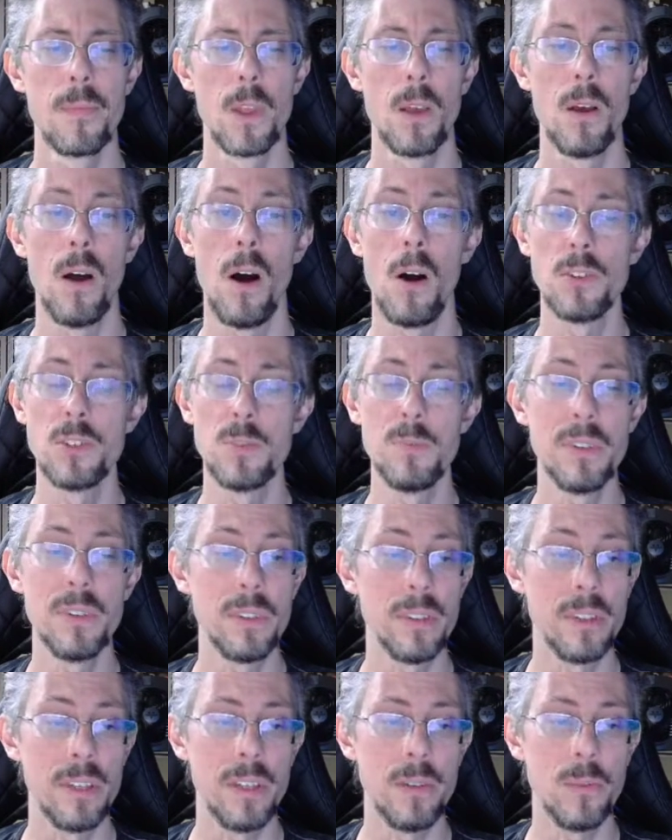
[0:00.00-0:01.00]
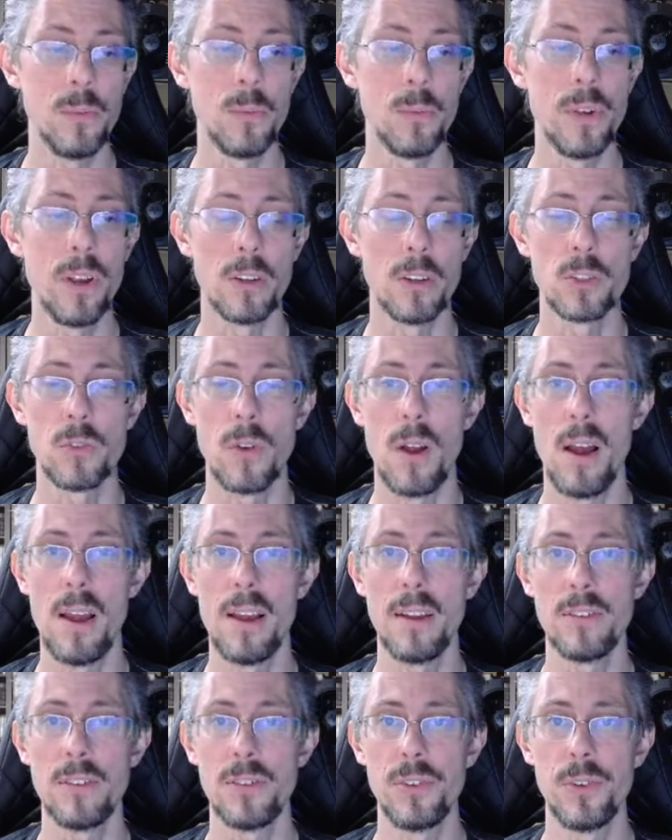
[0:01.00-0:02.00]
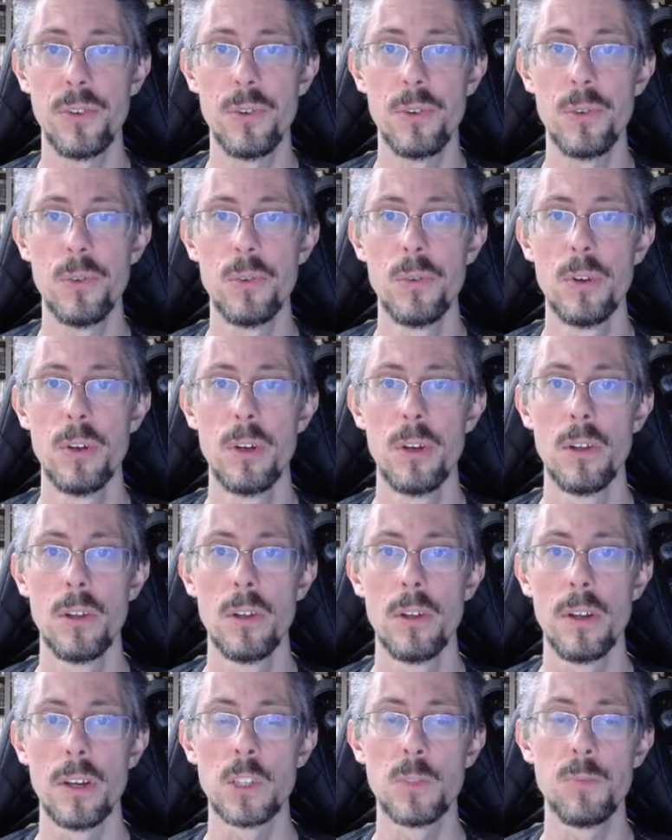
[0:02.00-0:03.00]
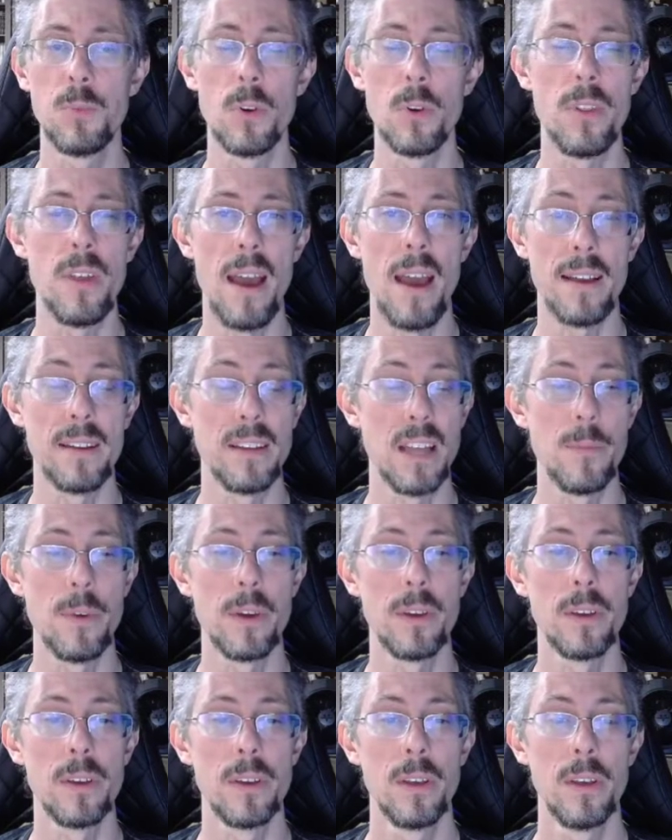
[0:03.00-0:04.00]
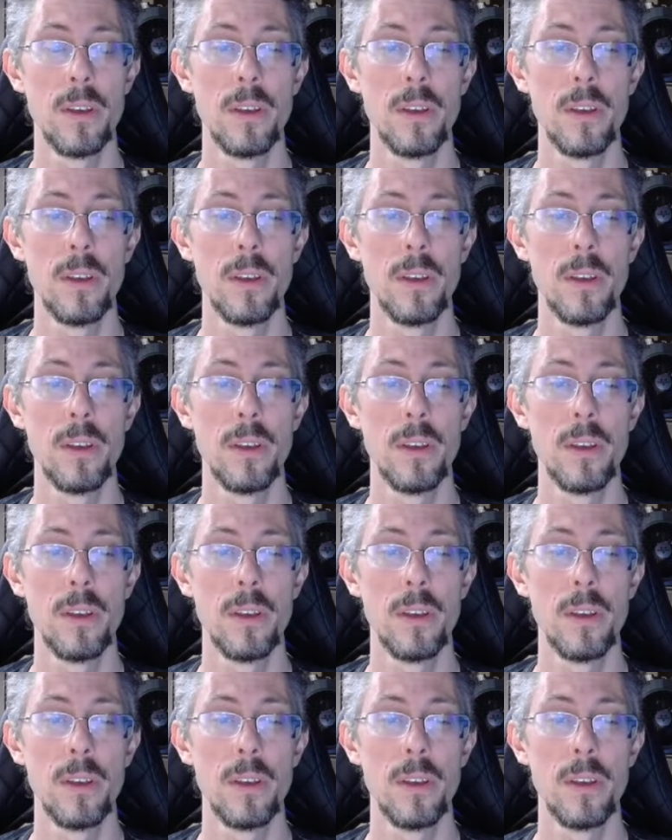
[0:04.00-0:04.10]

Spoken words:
Ultimately, we are trying to explore the academic